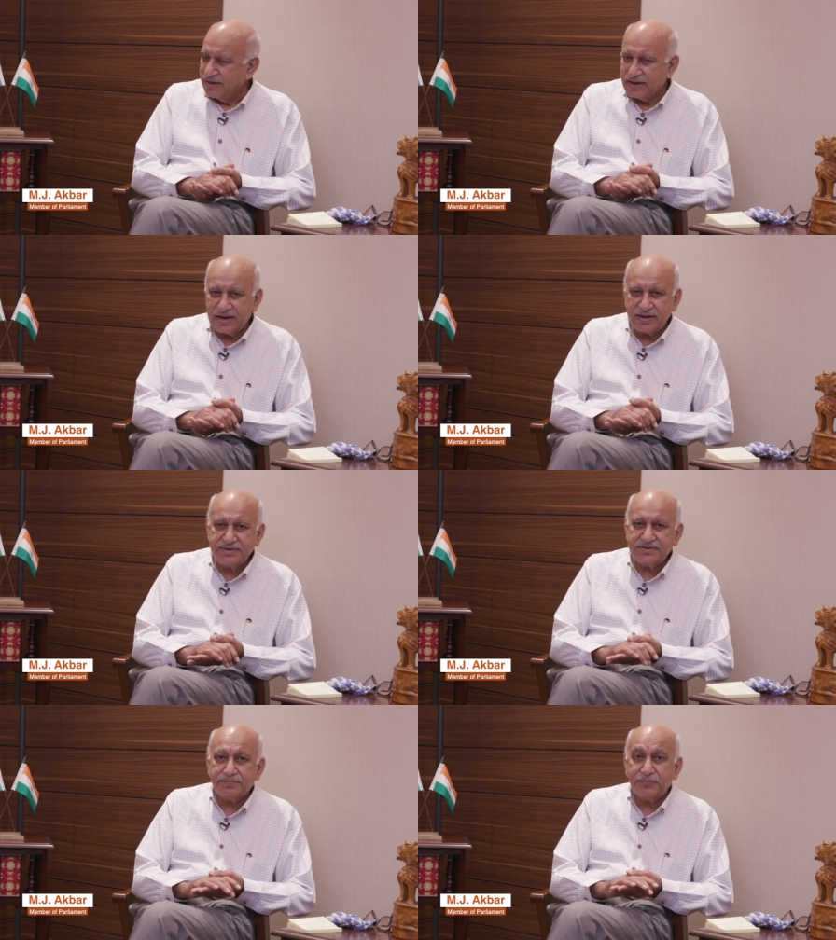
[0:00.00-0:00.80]

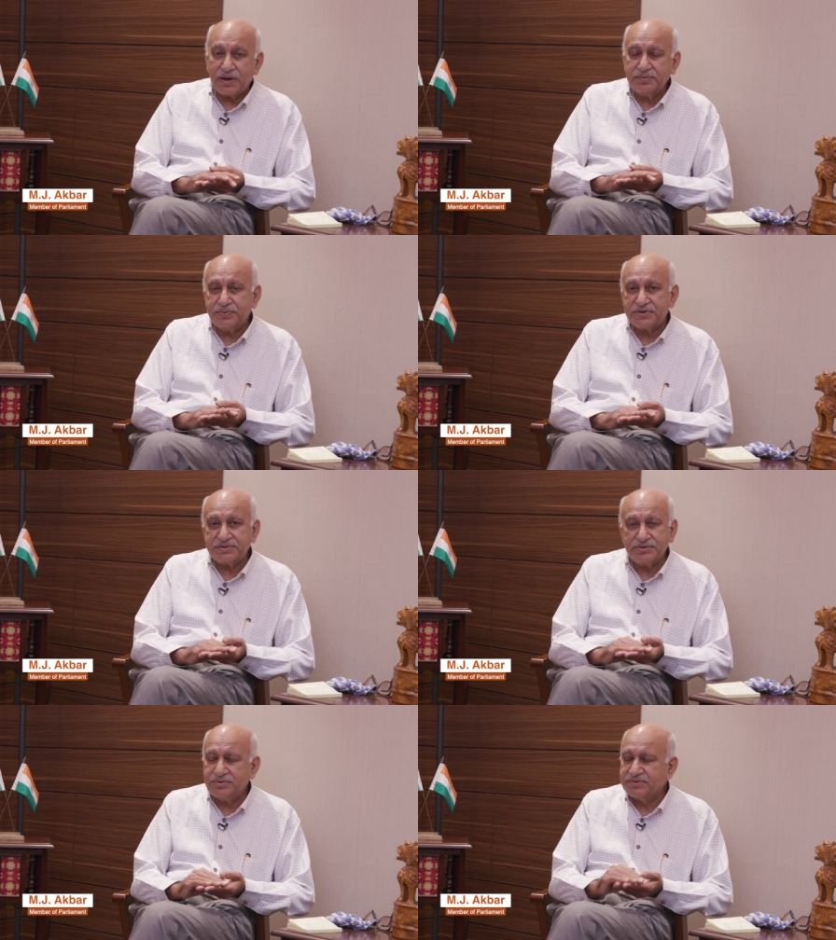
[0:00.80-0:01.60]
And the one
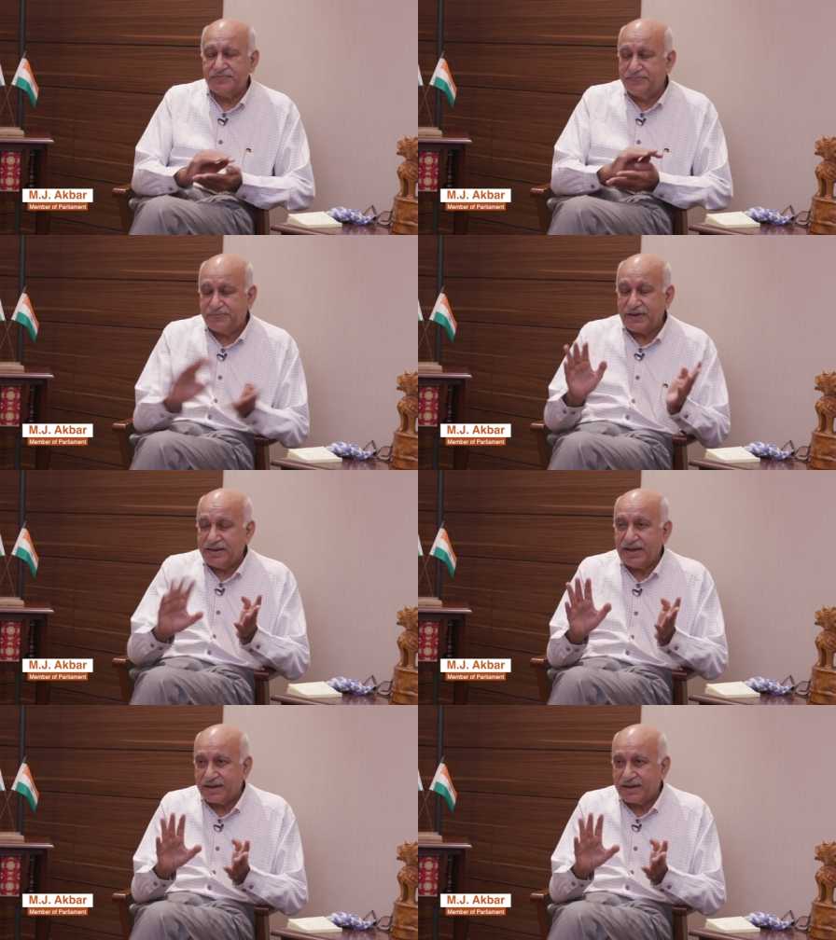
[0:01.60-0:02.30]
person who was very